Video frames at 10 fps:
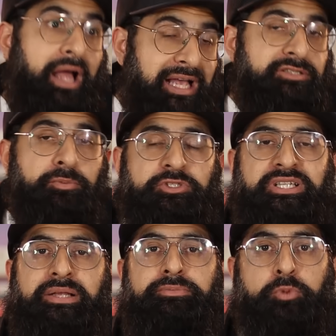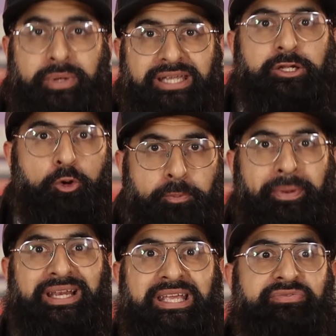As Muslims, we don't
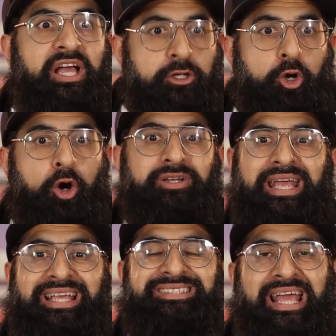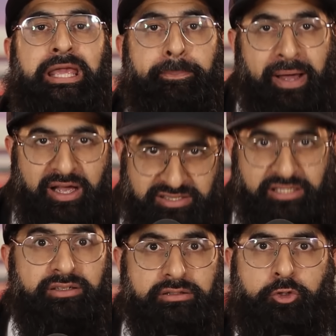believe that God is a
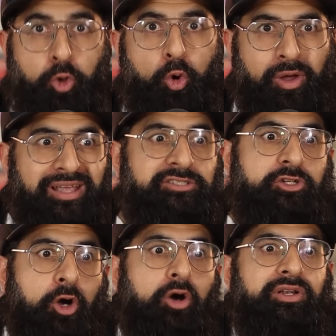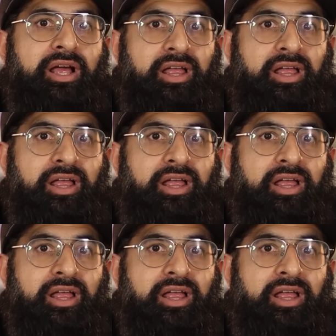person, nor is God